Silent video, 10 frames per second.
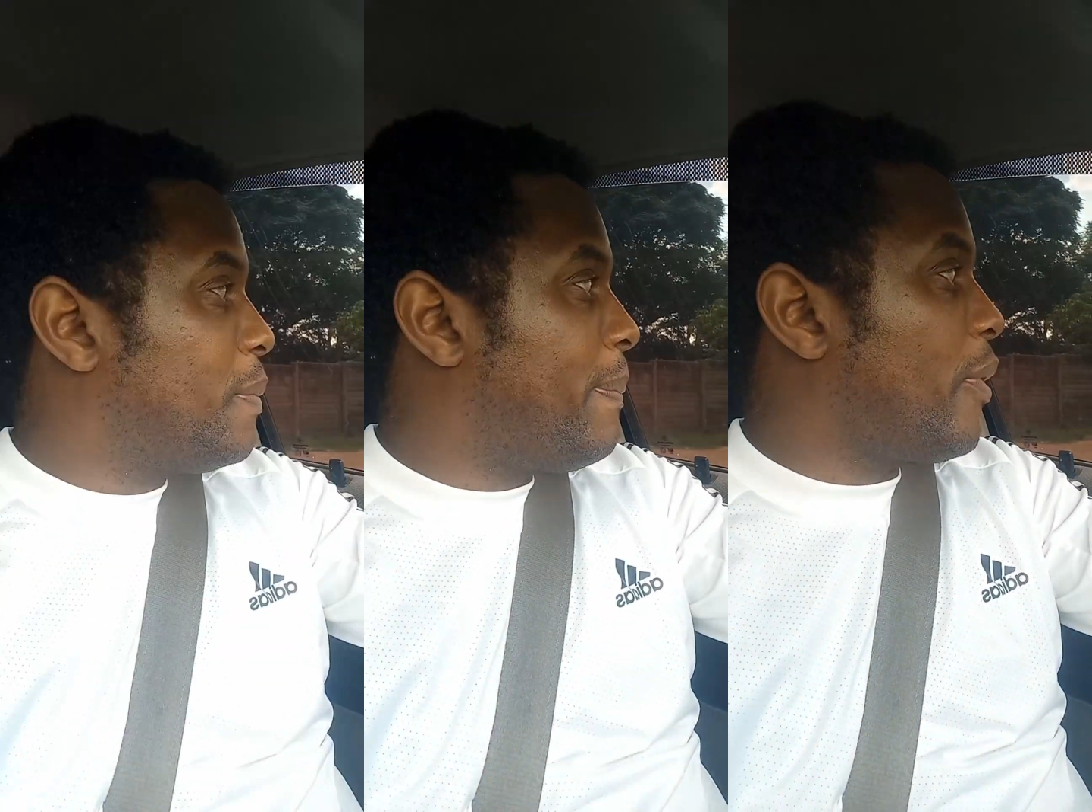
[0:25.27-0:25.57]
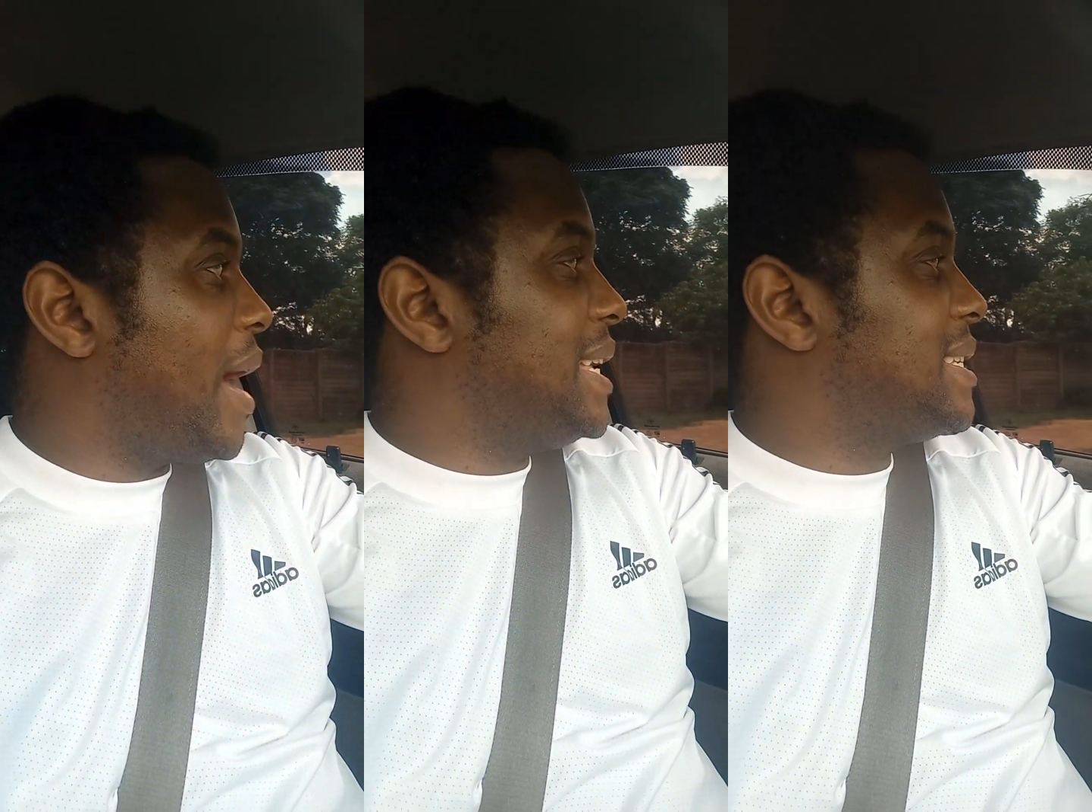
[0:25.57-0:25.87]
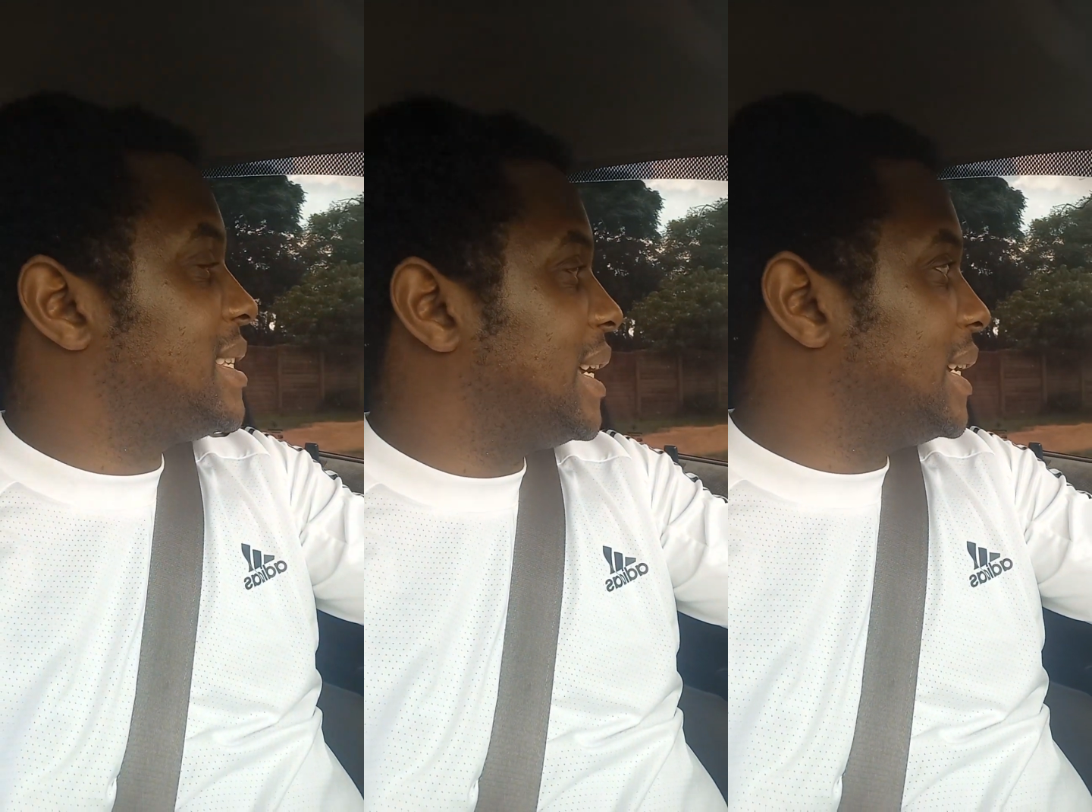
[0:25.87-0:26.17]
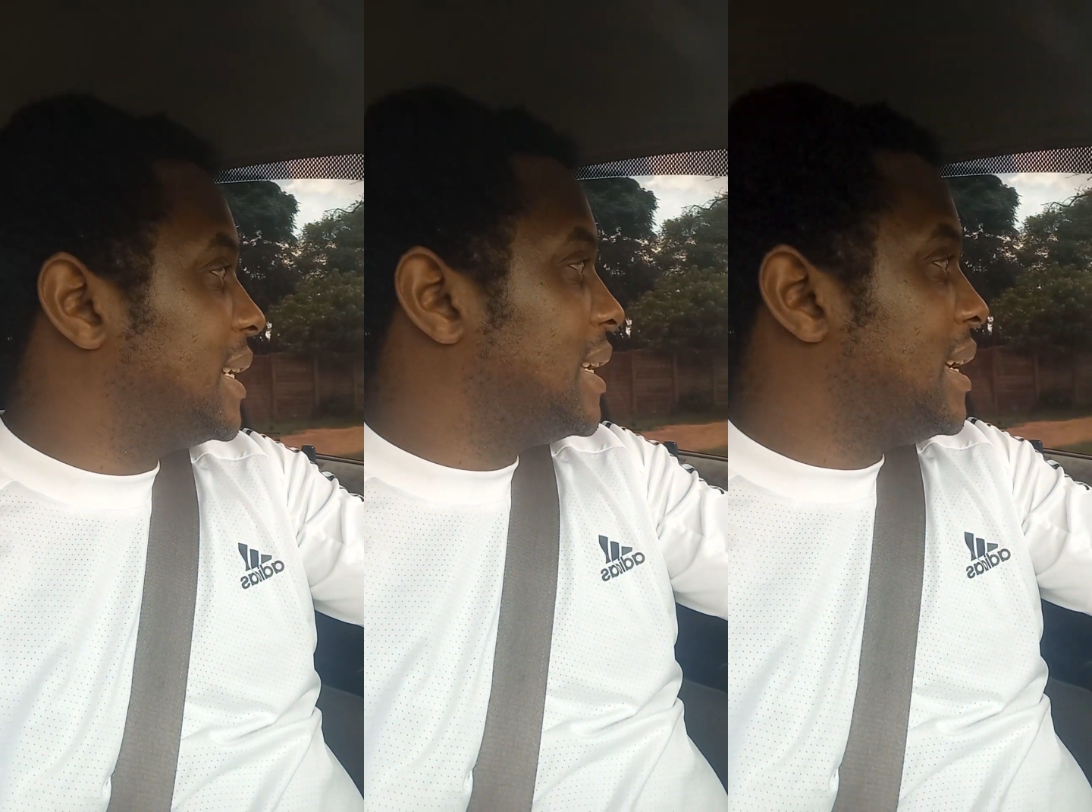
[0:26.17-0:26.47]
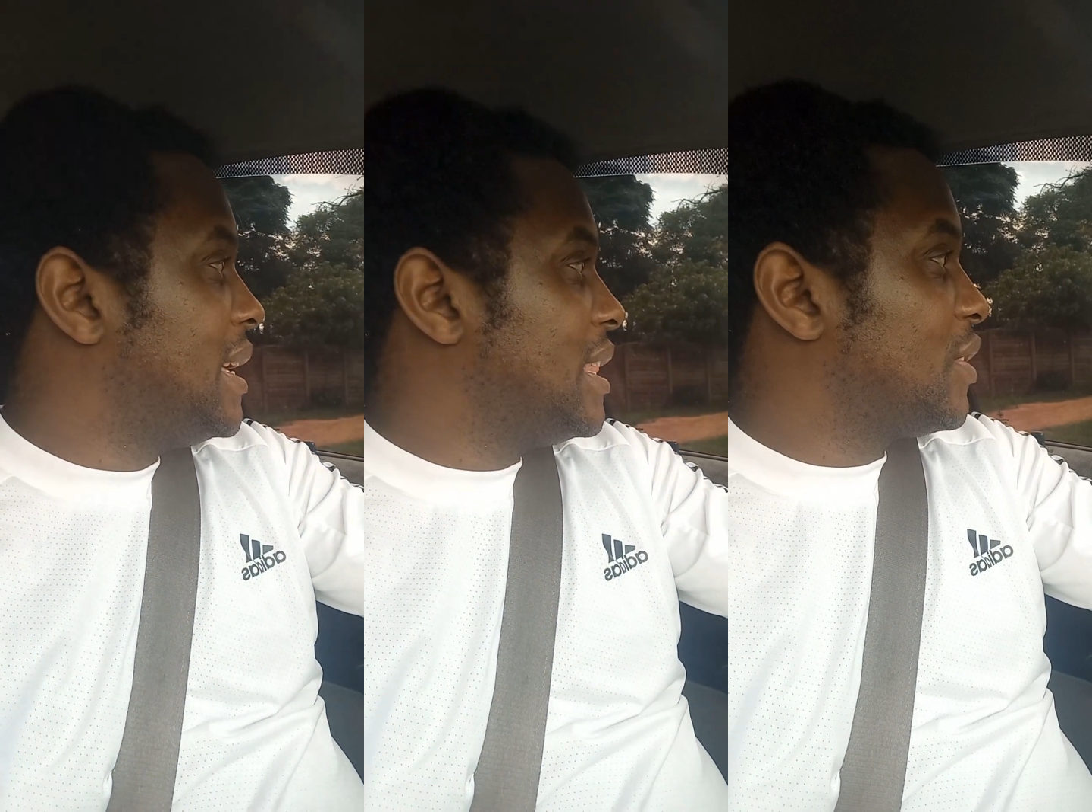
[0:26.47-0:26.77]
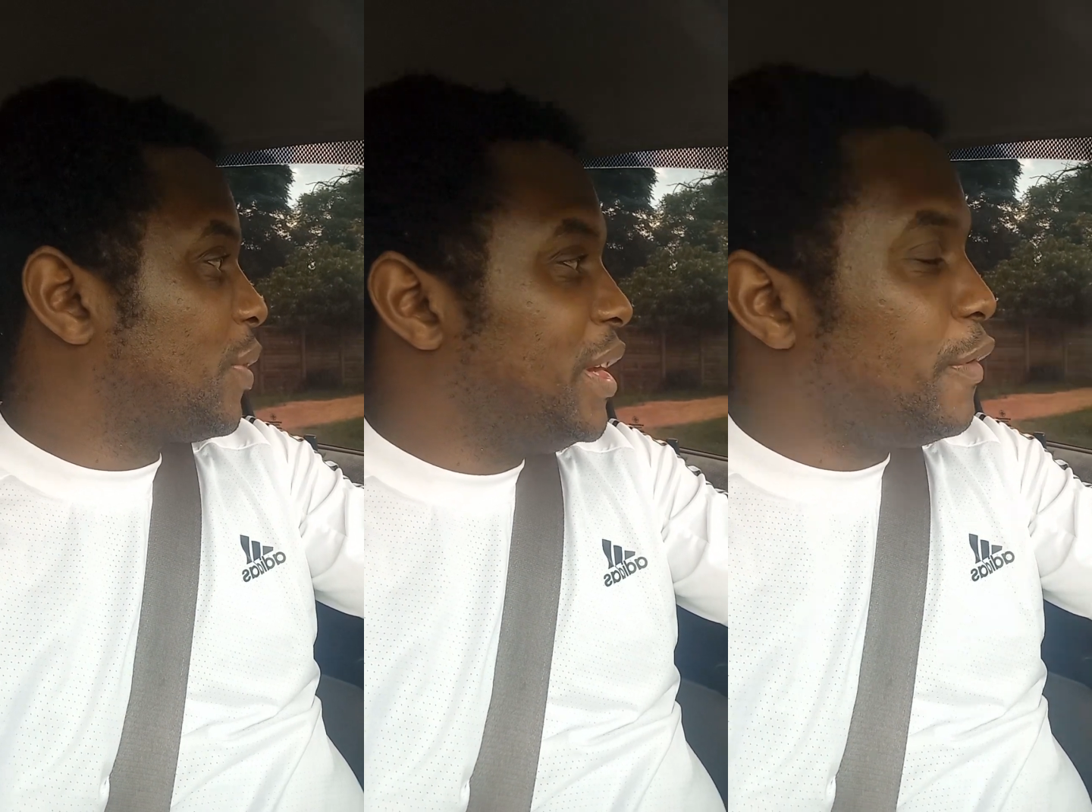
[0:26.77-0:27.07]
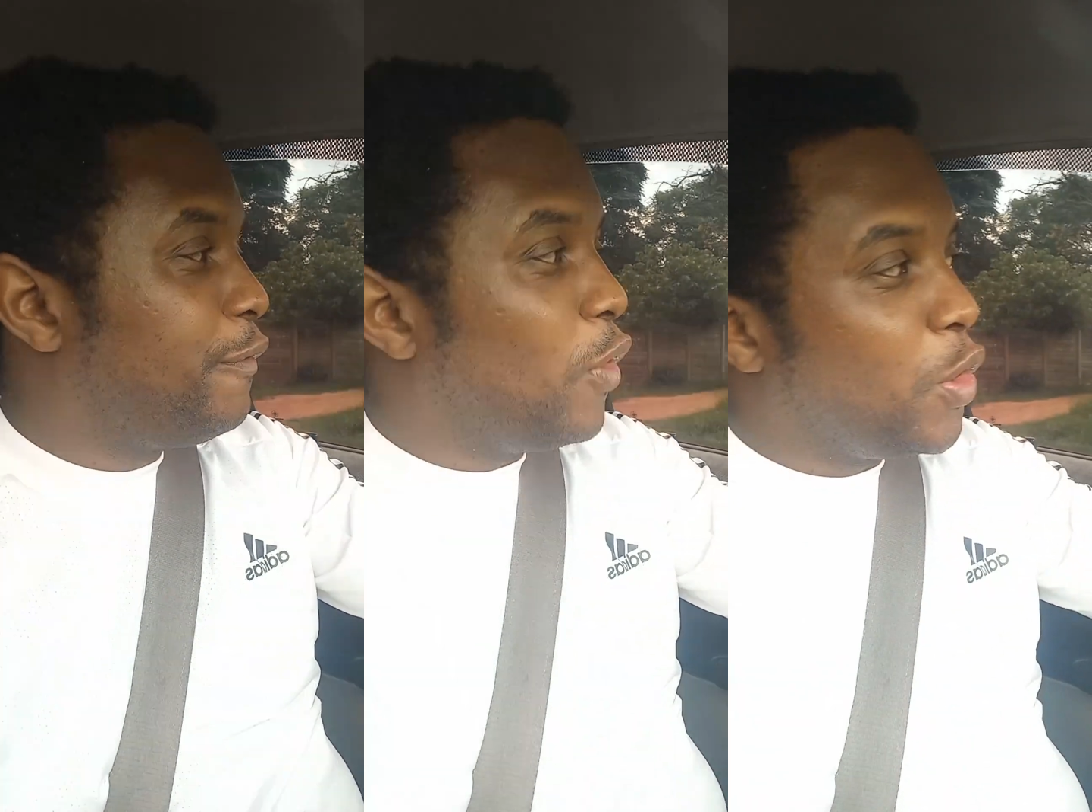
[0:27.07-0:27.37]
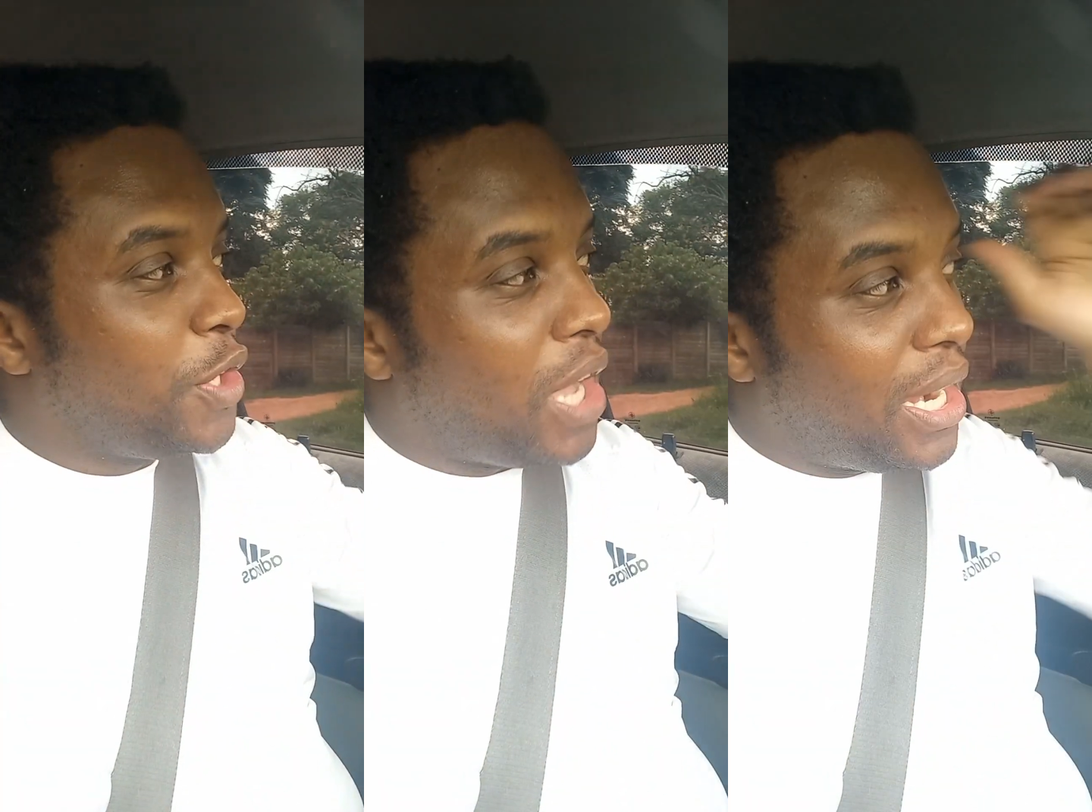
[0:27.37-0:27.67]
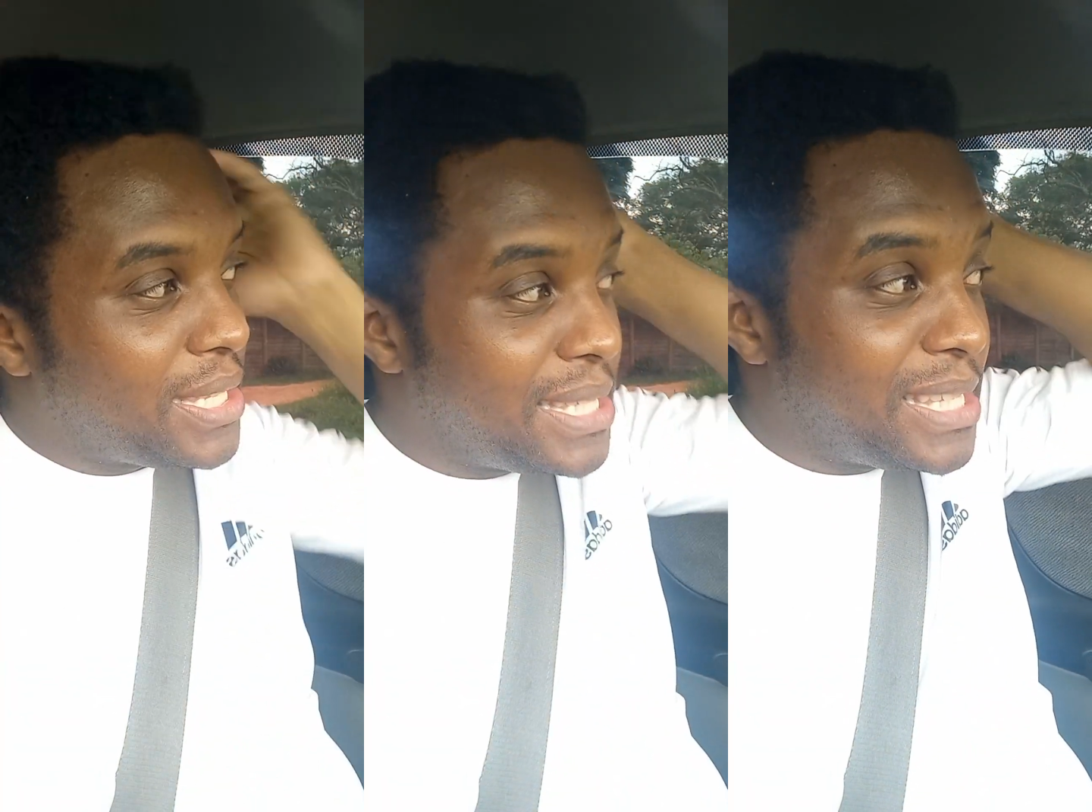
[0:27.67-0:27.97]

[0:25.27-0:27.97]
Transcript: Pricing. $3 to $4 in